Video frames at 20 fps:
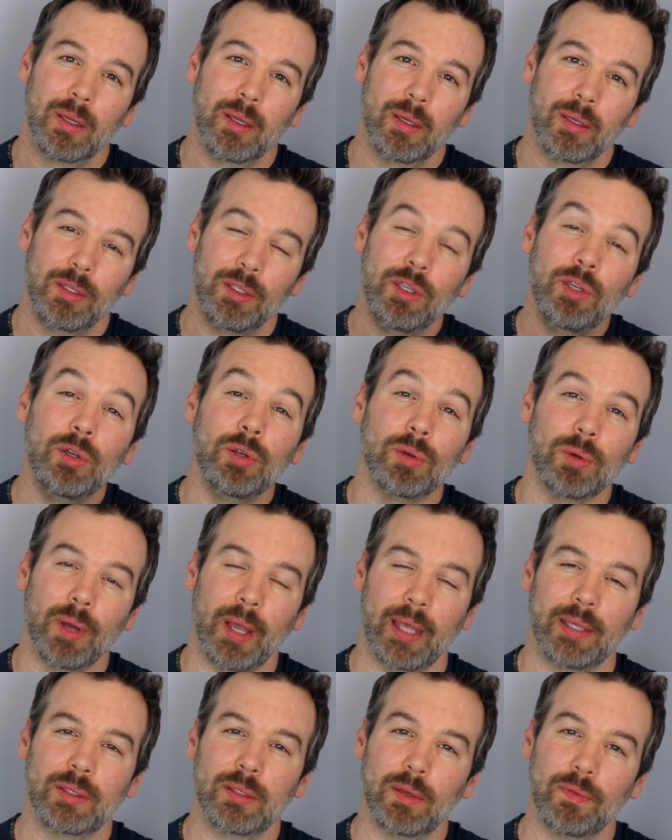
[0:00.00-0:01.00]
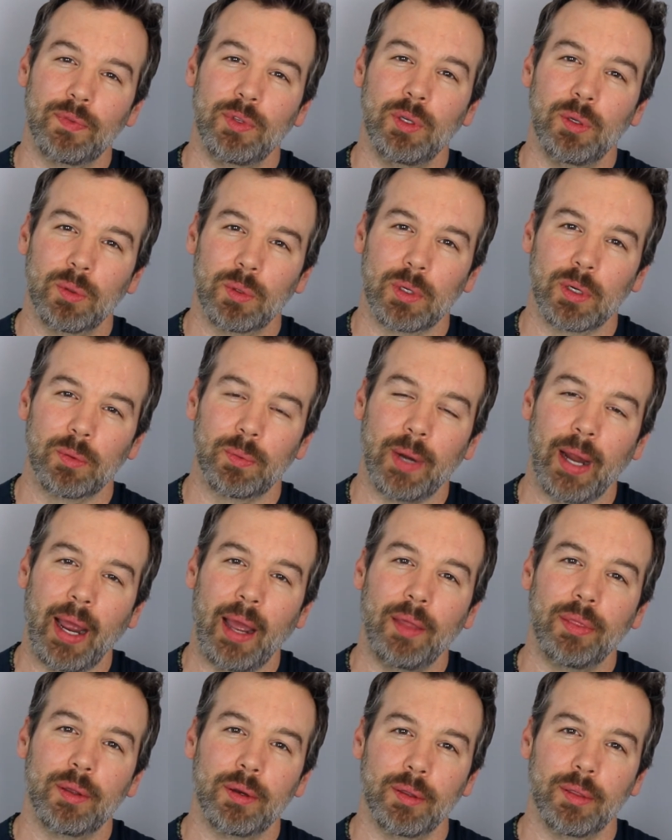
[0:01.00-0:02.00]
you as the viewer
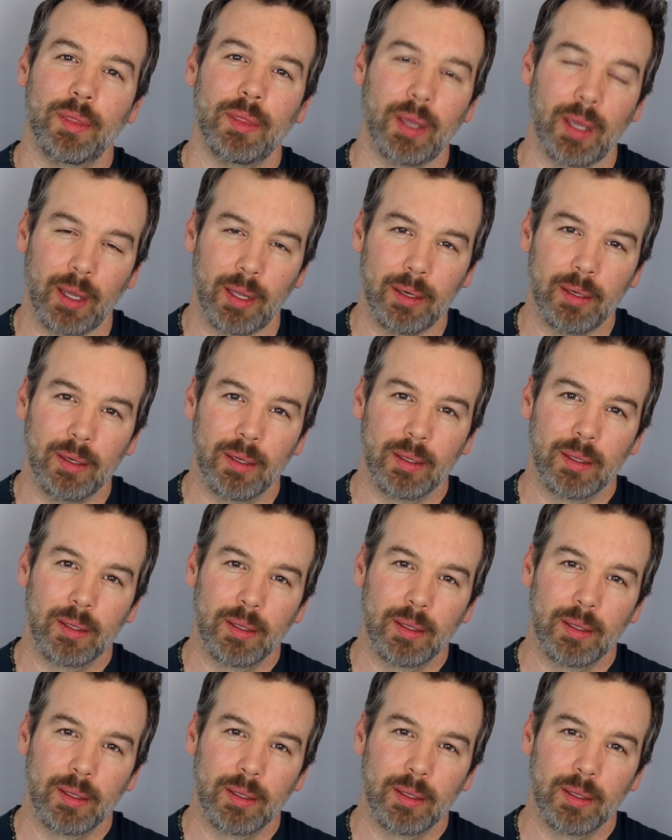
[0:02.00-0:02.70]
rather than